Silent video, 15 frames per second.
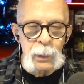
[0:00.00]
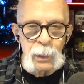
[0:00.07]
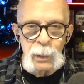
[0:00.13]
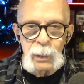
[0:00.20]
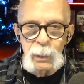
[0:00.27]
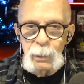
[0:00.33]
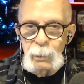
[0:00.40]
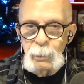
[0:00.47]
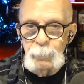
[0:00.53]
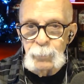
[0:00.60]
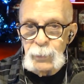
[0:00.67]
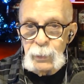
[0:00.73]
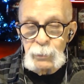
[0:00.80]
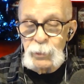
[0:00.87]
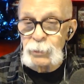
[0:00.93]

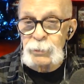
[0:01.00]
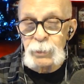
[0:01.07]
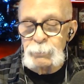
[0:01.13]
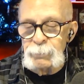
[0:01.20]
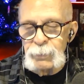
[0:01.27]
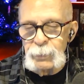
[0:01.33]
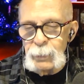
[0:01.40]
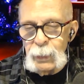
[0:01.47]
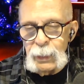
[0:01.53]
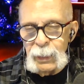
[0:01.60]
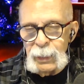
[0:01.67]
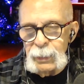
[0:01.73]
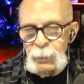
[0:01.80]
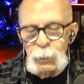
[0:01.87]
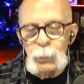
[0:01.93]
um, just a,
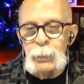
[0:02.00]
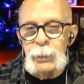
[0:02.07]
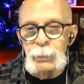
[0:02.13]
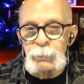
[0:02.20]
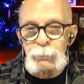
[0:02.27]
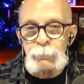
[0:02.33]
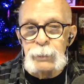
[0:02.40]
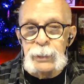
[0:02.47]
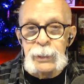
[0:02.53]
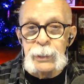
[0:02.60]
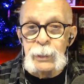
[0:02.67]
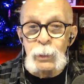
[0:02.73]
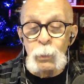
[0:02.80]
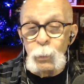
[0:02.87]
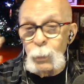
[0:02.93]
a New Year's
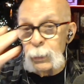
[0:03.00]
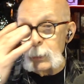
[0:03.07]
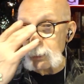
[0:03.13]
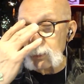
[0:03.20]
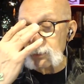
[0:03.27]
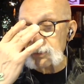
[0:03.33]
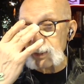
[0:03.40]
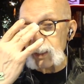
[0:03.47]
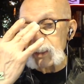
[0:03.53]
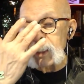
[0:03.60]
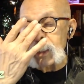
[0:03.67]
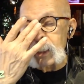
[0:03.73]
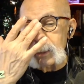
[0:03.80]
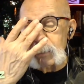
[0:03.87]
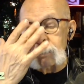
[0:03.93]
greeting, or you could
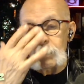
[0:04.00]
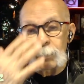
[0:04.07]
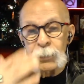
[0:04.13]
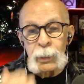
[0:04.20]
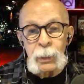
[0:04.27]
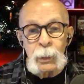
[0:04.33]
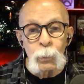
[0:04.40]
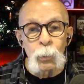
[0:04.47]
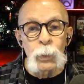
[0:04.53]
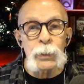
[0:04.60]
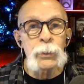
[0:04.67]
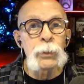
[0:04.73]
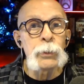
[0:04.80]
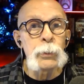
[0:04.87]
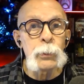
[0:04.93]
send in
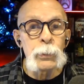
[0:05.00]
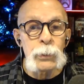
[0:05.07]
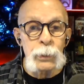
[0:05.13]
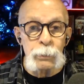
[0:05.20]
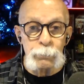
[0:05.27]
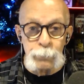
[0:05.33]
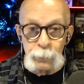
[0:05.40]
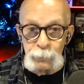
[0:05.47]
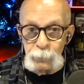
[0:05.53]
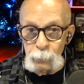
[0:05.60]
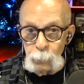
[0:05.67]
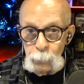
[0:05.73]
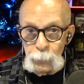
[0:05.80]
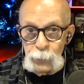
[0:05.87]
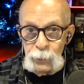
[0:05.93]
what your New Year's
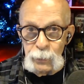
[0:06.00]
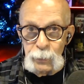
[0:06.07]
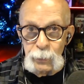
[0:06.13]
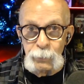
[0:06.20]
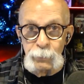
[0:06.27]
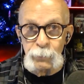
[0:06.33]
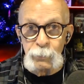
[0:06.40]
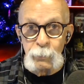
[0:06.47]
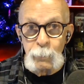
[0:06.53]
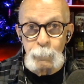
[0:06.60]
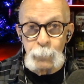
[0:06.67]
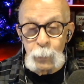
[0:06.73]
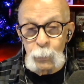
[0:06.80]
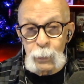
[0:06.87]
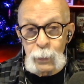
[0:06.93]
resolution is.
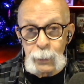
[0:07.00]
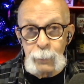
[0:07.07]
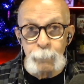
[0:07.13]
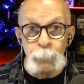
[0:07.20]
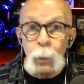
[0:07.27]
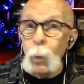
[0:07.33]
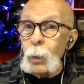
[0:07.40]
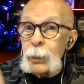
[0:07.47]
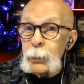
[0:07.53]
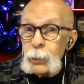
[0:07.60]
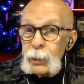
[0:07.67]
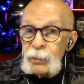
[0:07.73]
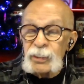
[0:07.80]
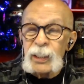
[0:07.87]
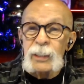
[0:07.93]
Okay. Or
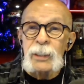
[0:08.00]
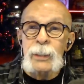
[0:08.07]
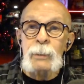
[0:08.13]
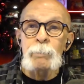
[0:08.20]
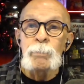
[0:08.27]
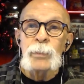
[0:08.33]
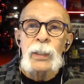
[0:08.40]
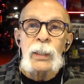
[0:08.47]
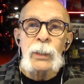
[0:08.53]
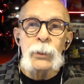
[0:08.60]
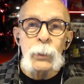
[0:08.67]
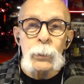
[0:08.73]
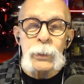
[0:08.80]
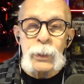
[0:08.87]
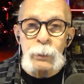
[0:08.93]
you can send in
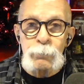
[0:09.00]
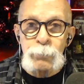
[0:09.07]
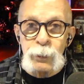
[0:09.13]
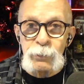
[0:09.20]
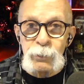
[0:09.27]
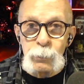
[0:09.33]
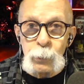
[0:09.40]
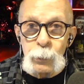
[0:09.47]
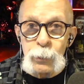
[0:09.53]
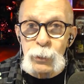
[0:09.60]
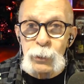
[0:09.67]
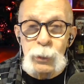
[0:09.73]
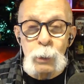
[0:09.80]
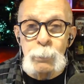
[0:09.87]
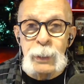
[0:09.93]
a New Year's
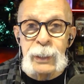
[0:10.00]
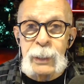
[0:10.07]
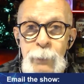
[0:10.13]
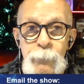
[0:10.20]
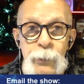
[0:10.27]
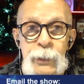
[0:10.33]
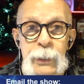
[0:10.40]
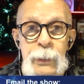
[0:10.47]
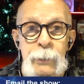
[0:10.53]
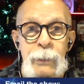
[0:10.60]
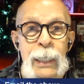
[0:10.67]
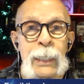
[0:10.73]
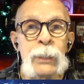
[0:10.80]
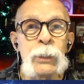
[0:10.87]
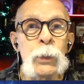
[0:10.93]
resolution you make every
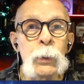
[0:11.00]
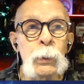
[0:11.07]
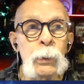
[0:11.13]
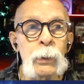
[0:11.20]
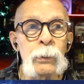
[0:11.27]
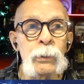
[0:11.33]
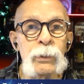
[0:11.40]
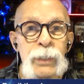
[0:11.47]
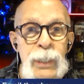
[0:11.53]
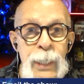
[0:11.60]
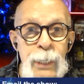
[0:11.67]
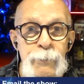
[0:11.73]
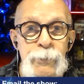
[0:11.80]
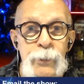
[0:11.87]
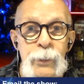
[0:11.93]
year and you will
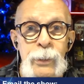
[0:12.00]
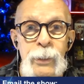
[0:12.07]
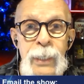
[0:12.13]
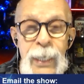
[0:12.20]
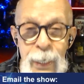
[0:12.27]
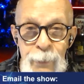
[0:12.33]
never,